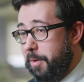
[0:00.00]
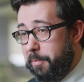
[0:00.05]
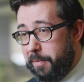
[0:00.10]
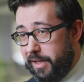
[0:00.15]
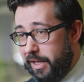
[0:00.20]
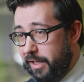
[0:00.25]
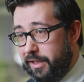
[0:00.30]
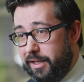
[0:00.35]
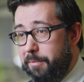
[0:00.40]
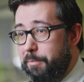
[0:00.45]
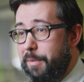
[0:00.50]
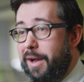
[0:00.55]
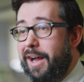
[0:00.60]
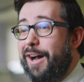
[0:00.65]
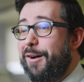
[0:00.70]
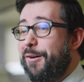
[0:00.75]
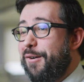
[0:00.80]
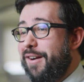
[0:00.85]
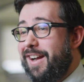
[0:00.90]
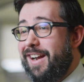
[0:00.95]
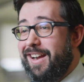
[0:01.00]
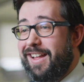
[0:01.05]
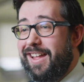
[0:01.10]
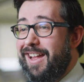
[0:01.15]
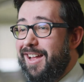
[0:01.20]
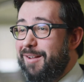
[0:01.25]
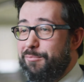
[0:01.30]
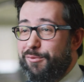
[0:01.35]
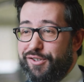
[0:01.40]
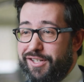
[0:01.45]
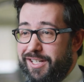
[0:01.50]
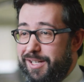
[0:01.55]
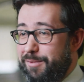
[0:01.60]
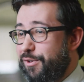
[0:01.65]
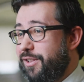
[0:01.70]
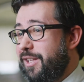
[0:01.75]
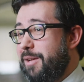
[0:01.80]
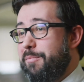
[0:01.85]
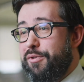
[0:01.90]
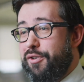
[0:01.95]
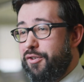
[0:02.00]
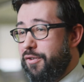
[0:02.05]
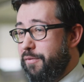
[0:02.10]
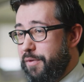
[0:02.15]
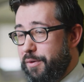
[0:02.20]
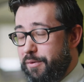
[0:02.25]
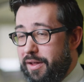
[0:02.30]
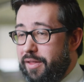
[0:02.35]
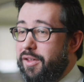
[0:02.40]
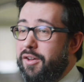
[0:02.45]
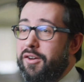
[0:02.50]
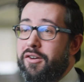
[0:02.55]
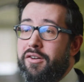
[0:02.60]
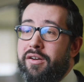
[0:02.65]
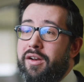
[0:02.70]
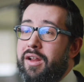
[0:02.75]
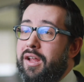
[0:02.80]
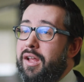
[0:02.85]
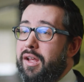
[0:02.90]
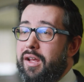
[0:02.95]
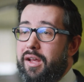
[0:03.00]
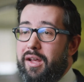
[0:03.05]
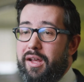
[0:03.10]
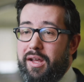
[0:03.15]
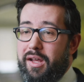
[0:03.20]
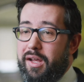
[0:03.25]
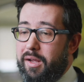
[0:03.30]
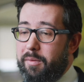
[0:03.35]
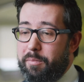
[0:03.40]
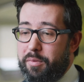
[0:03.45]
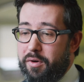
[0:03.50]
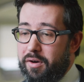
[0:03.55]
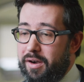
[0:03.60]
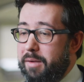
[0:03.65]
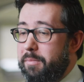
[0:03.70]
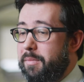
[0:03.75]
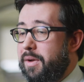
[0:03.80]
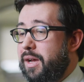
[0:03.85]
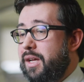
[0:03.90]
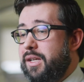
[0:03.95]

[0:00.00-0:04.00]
immediately. You'll save a lot of time in configuration, problems,